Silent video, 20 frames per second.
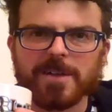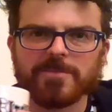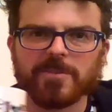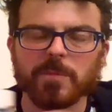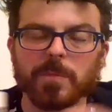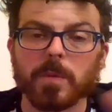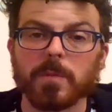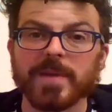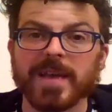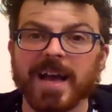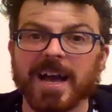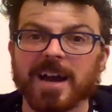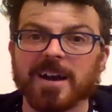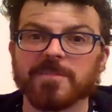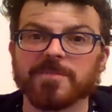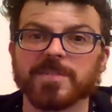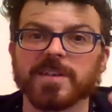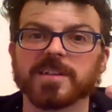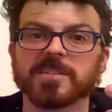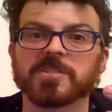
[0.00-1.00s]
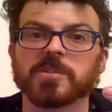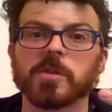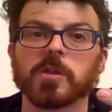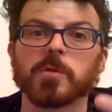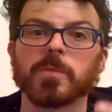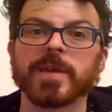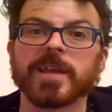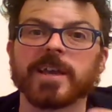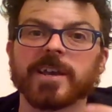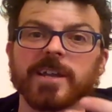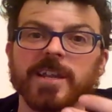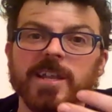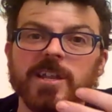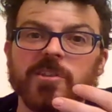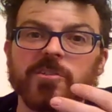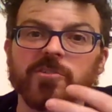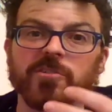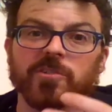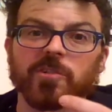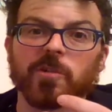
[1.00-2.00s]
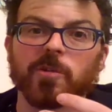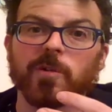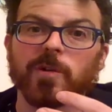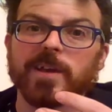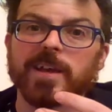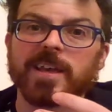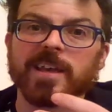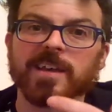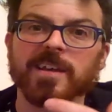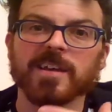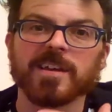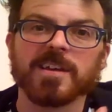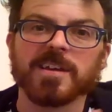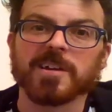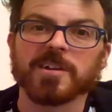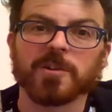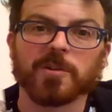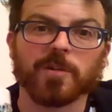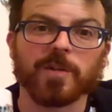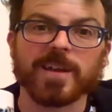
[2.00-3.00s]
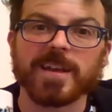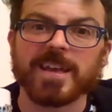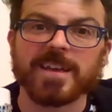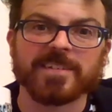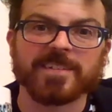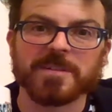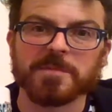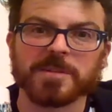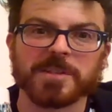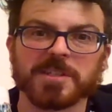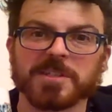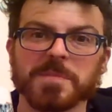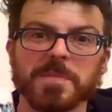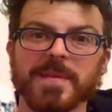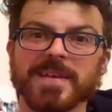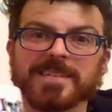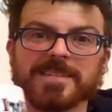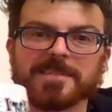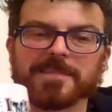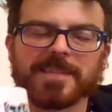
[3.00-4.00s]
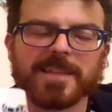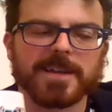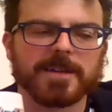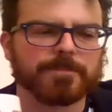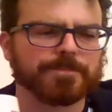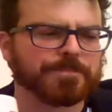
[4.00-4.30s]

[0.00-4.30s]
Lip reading: but we have that so that we can enjoy creation, which is an amazing thing."